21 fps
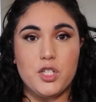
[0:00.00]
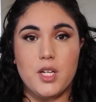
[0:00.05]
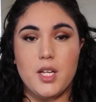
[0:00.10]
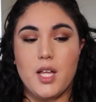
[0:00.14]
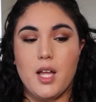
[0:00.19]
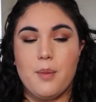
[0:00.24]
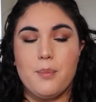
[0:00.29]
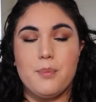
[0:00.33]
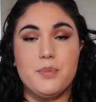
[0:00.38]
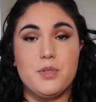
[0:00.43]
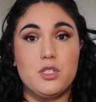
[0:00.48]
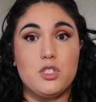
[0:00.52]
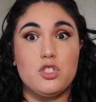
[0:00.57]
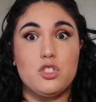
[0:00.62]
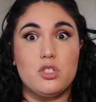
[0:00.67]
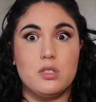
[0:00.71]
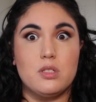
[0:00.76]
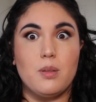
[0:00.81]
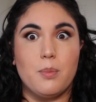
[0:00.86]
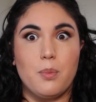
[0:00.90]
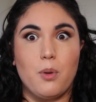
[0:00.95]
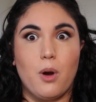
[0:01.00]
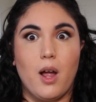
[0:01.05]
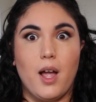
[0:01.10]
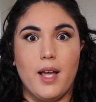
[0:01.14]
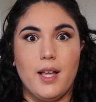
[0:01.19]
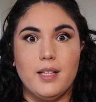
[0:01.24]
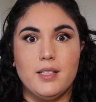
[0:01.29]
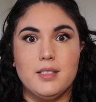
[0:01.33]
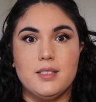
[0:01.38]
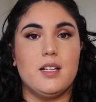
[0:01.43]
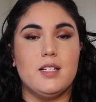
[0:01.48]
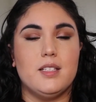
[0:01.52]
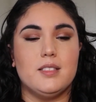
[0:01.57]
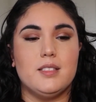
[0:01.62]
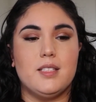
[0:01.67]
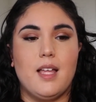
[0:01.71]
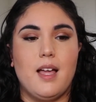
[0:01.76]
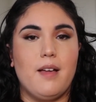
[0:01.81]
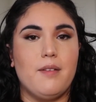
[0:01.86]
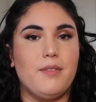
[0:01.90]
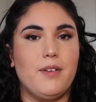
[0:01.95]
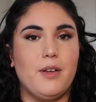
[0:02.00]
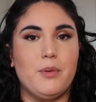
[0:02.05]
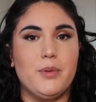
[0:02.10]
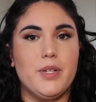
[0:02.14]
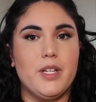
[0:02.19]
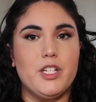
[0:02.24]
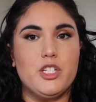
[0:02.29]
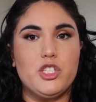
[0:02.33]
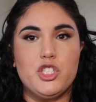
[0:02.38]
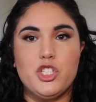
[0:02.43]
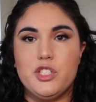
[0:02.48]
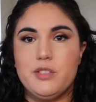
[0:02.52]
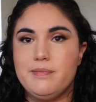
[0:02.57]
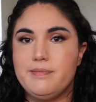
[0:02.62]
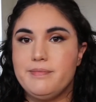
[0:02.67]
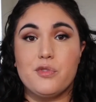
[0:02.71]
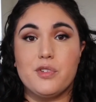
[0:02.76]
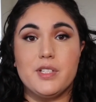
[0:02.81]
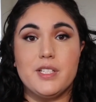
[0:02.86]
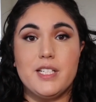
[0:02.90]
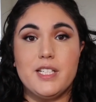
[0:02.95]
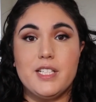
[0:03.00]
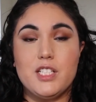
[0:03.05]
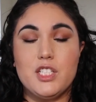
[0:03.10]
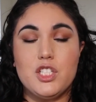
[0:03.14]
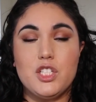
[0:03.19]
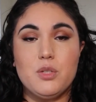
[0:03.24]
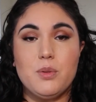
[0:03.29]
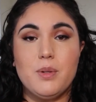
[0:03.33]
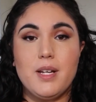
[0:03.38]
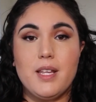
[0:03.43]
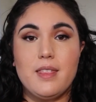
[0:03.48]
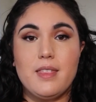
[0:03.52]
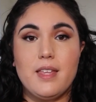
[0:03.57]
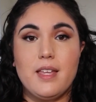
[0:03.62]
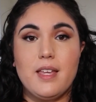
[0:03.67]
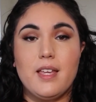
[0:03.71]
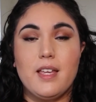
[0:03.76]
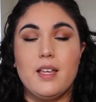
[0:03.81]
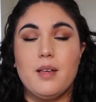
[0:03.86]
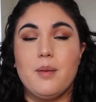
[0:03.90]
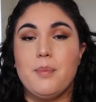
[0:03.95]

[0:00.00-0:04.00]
Like, I'm surprised because that foundation really didn't do anything,